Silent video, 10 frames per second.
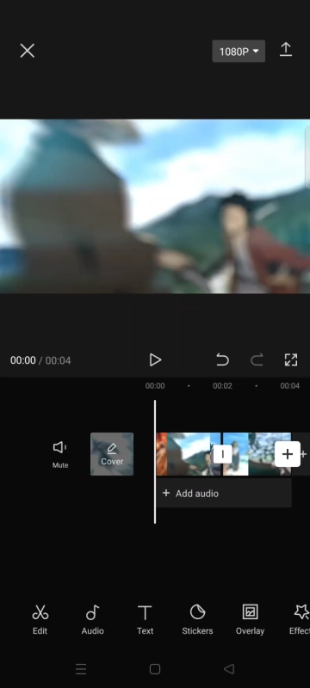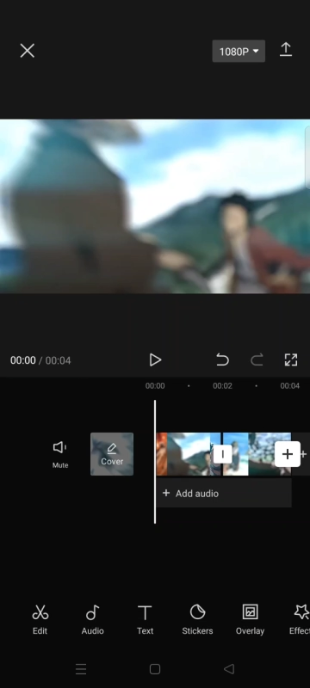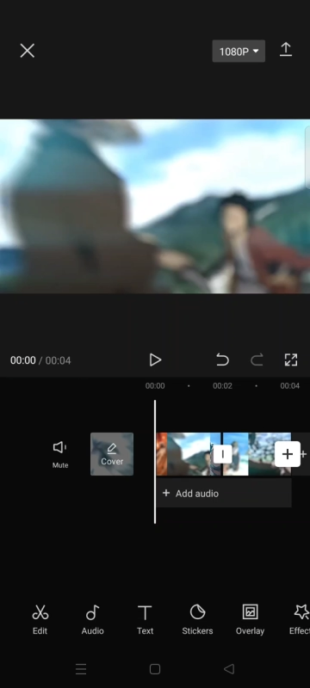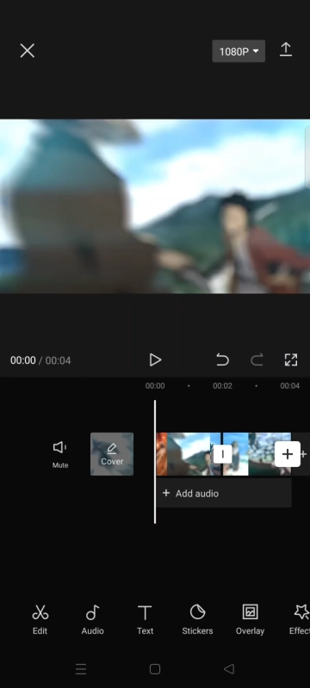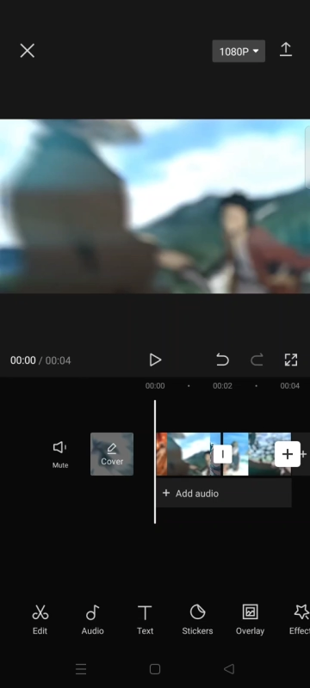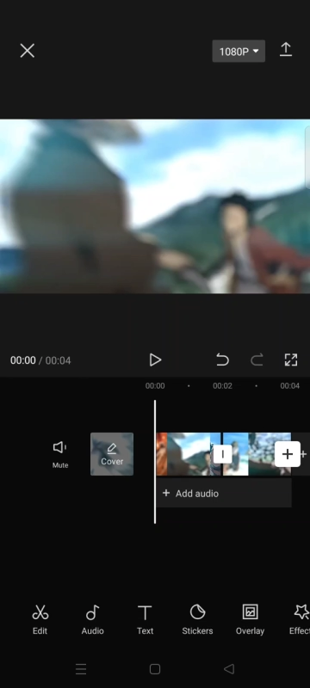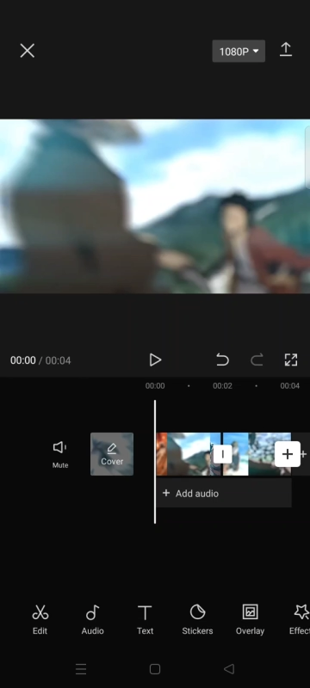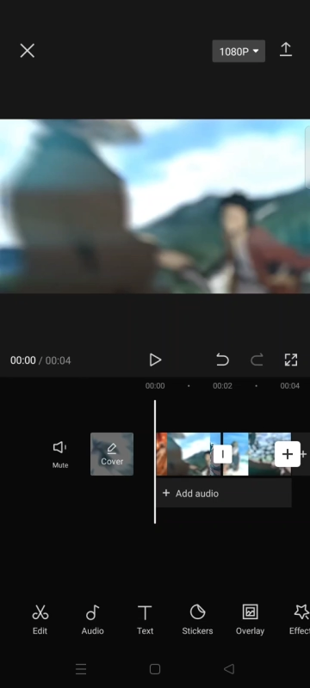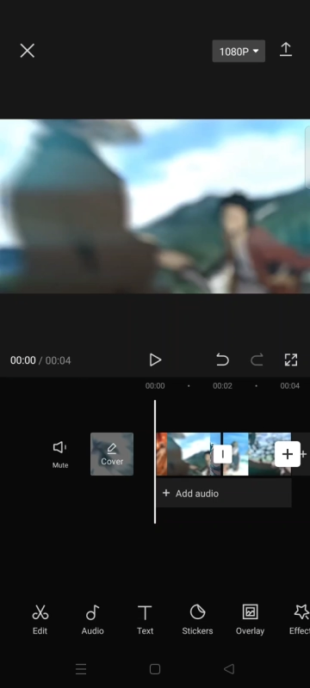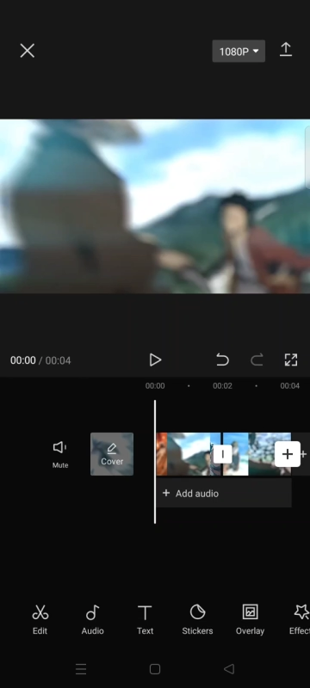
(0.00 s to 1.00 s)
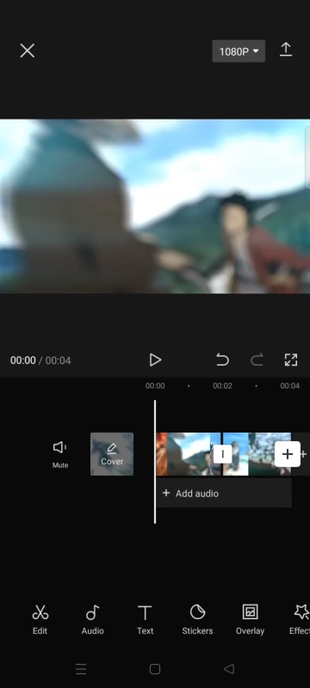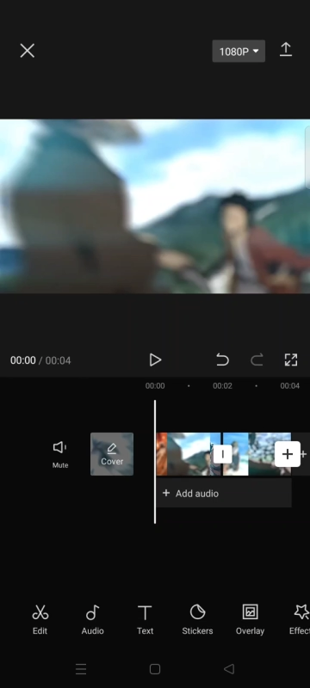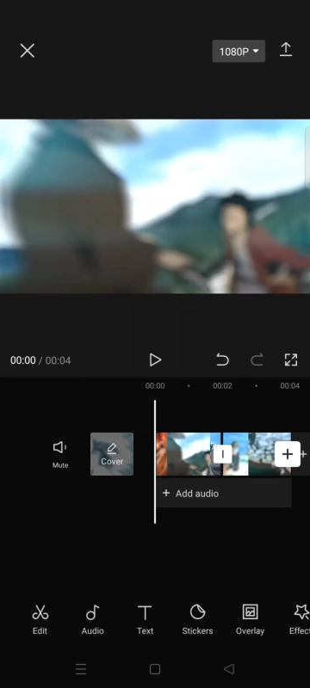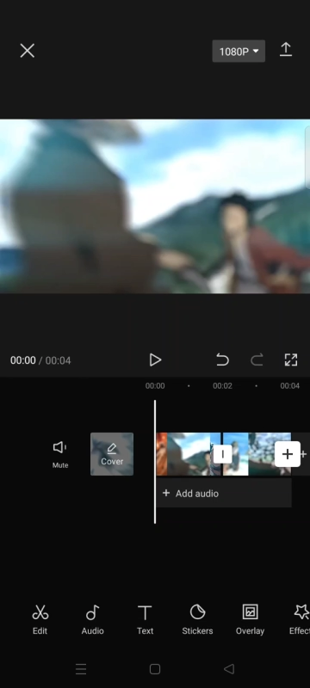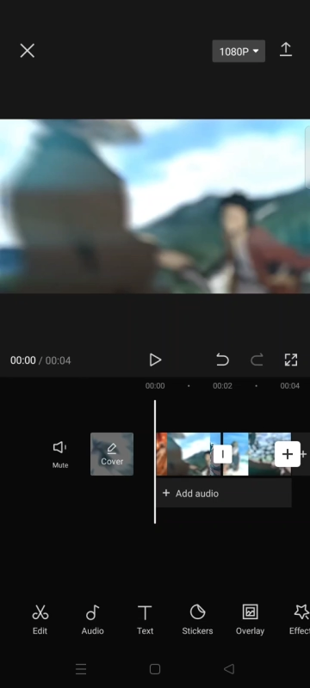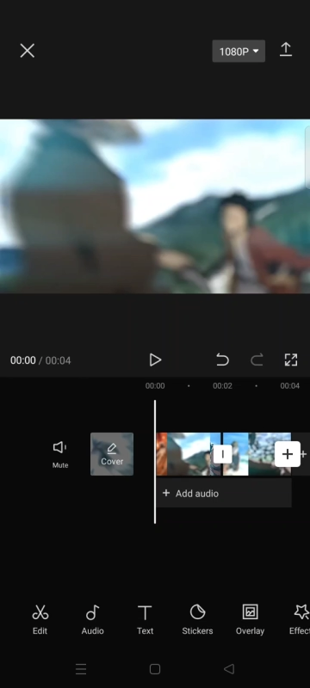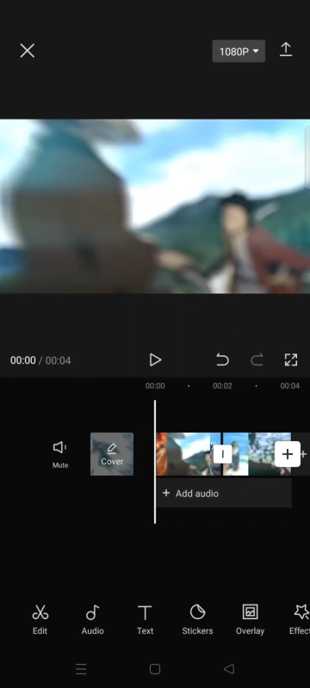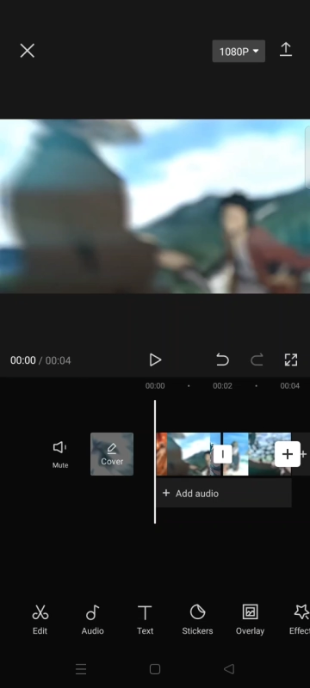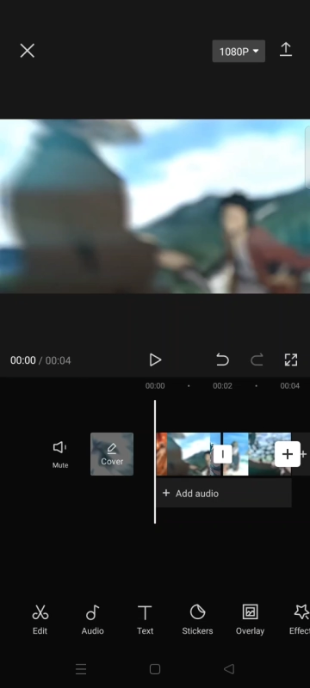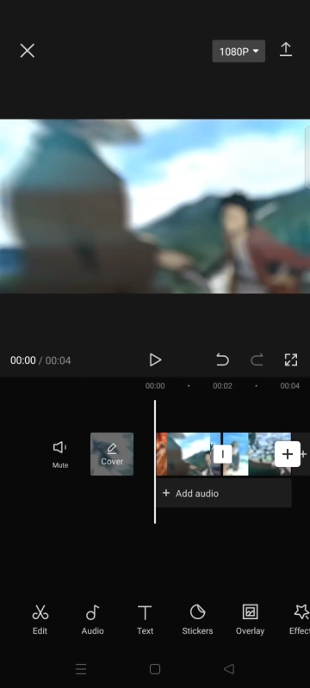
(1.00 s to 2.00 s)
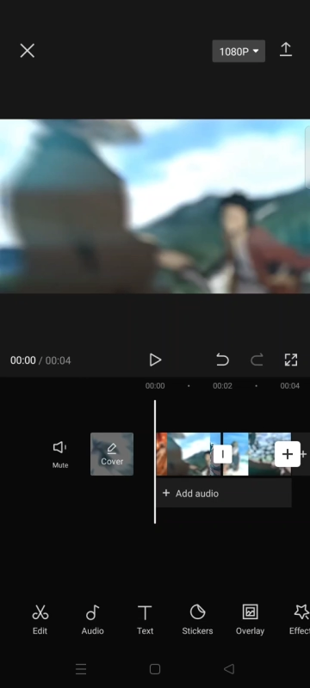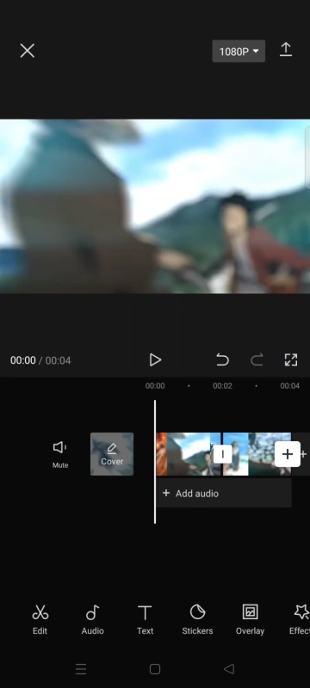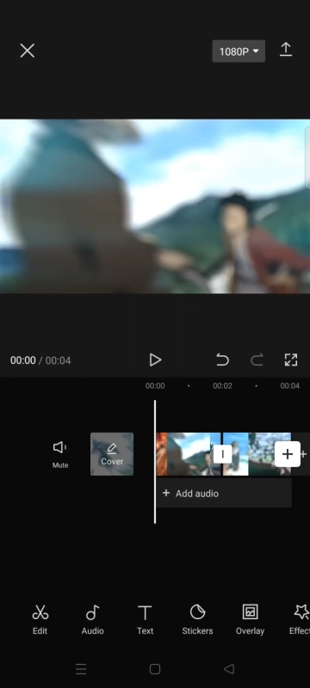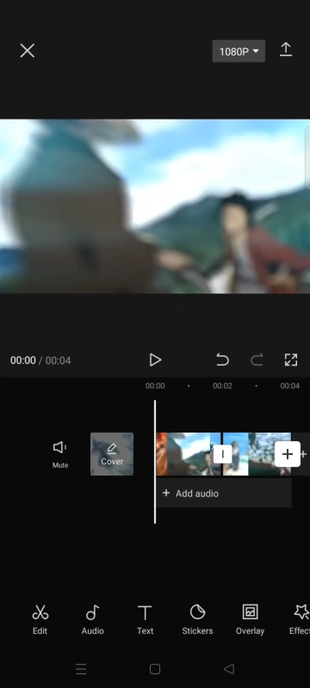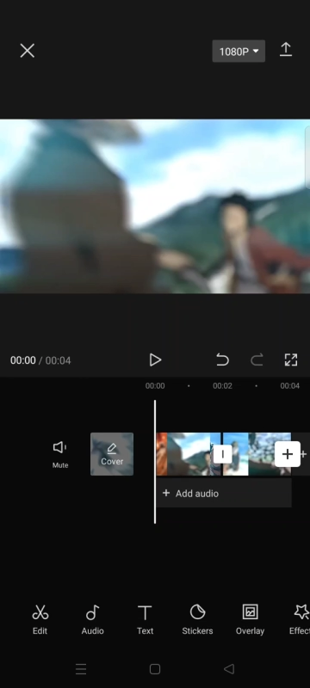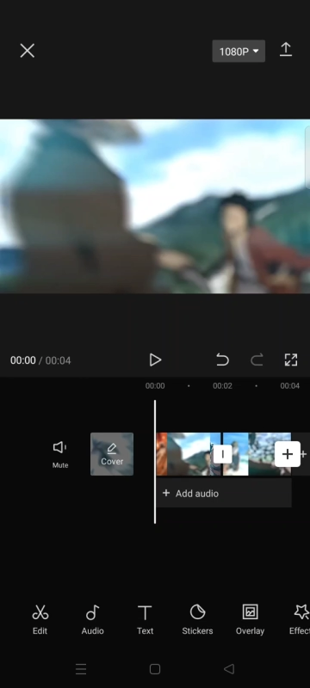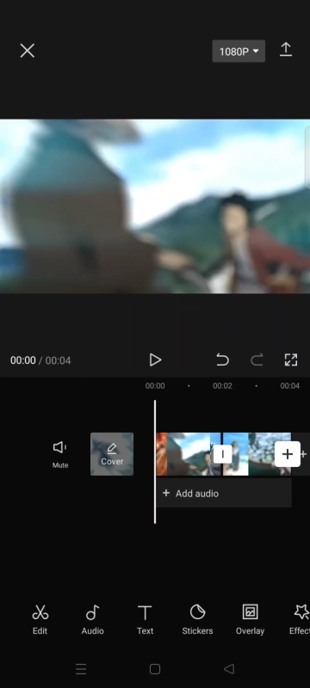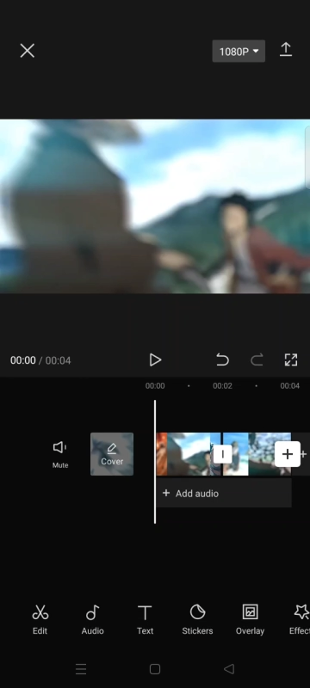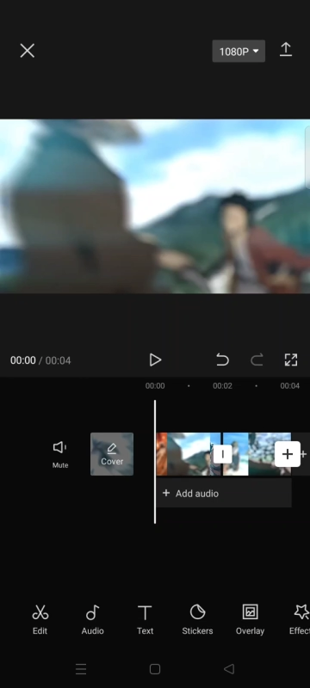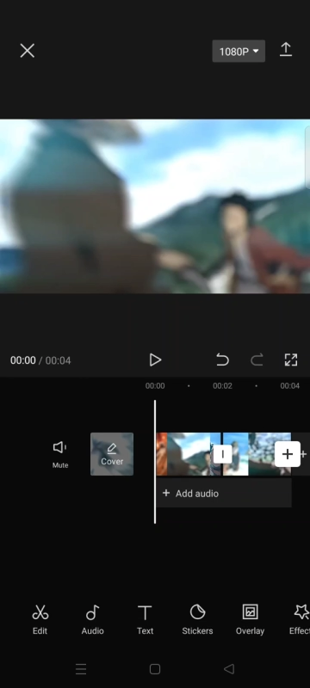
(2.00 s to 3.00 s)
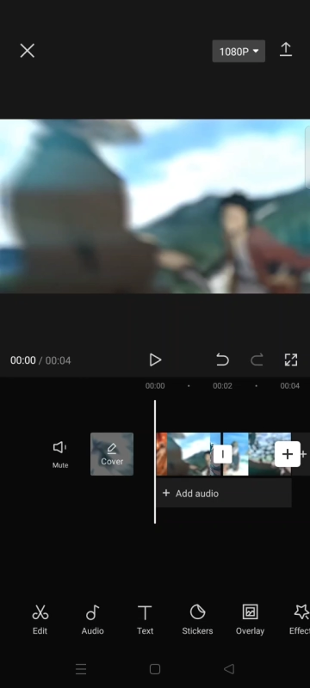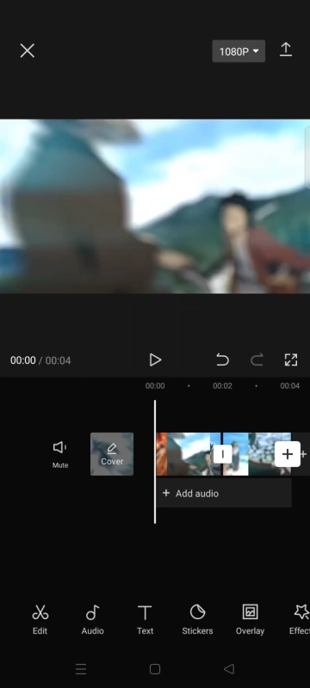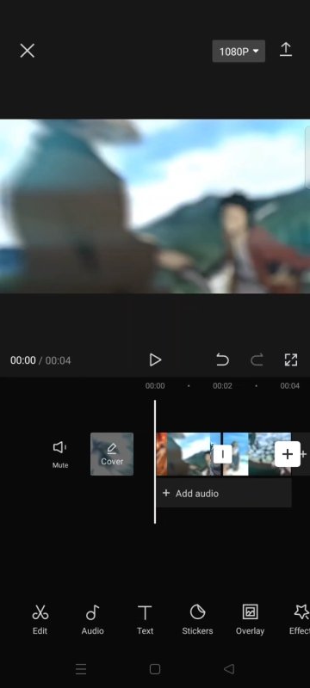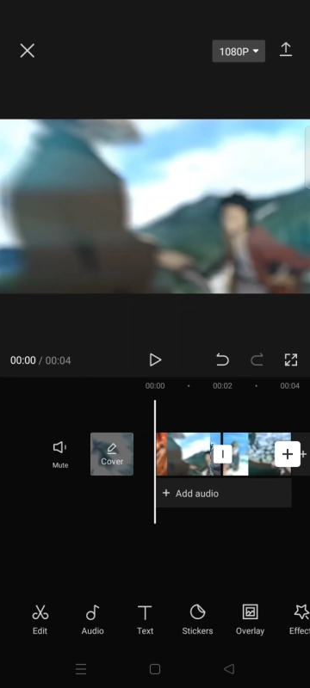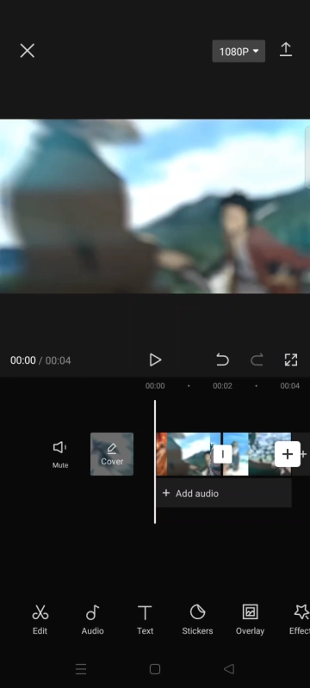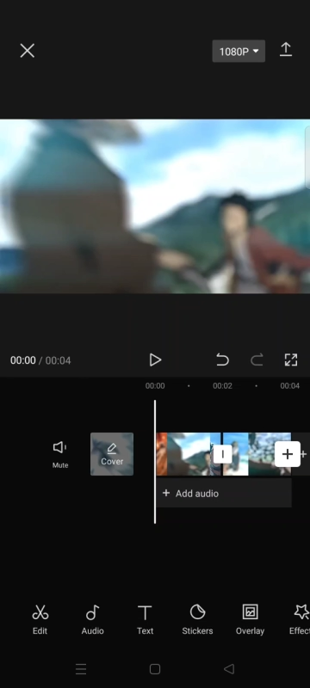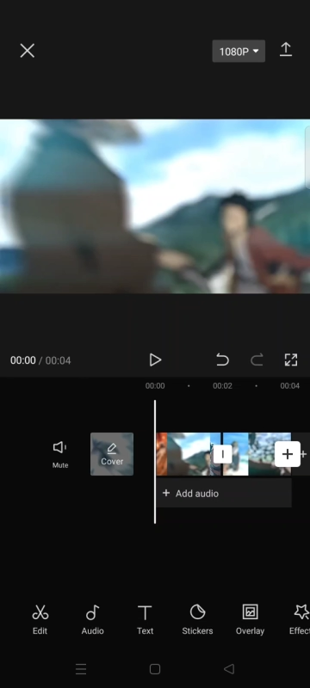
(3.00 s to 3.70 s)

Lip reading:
[unreadable: no face in view]